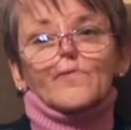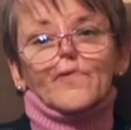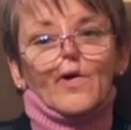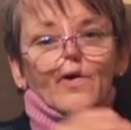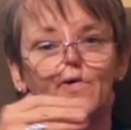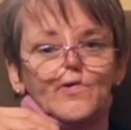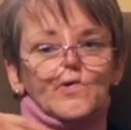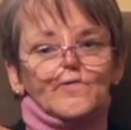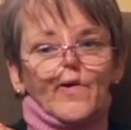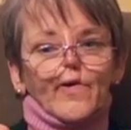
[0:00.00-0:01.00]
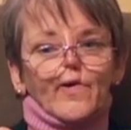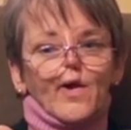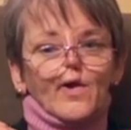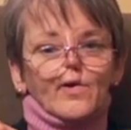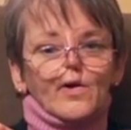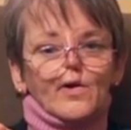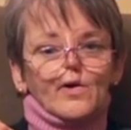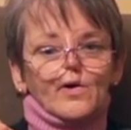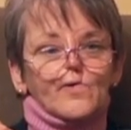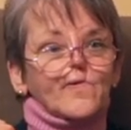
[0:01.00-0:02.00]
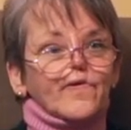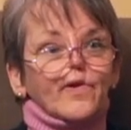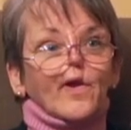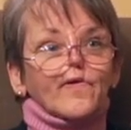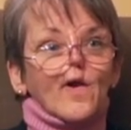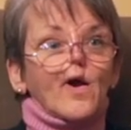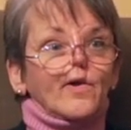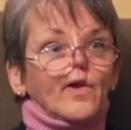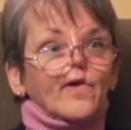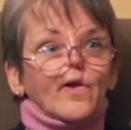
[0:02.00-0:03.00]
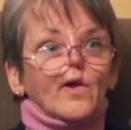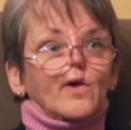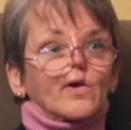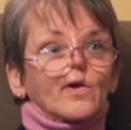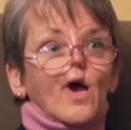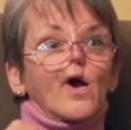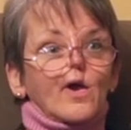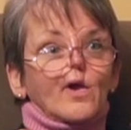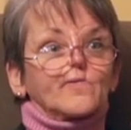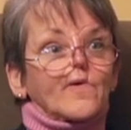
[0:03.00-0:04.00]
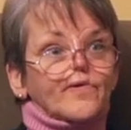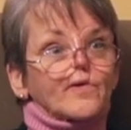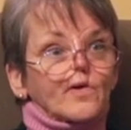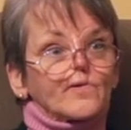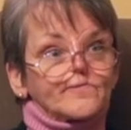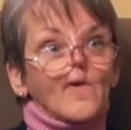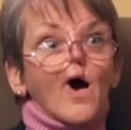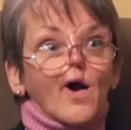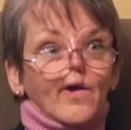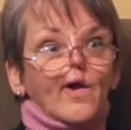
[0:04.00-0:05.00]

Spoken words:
But he told me that it was an anxiety thing. It was my